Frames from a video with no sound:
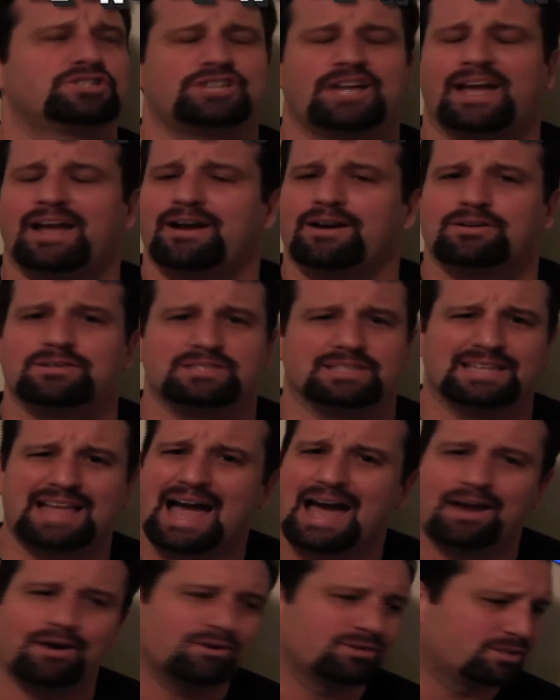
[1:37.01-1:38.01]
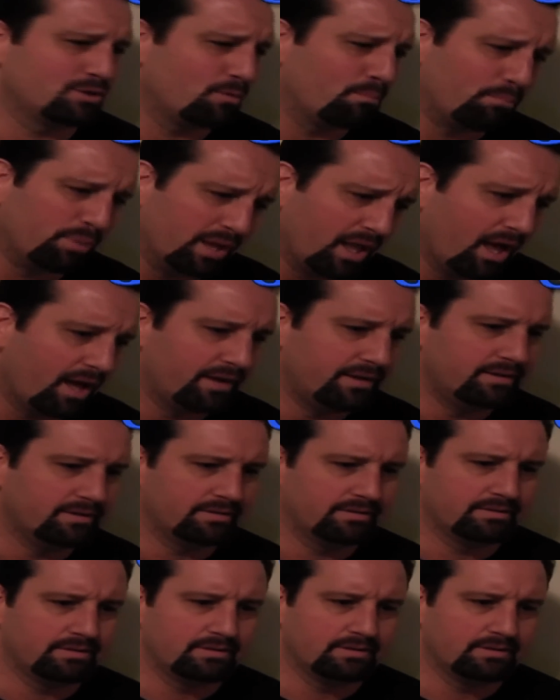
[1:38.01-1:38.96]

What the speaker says: chairs, ladders, or blood.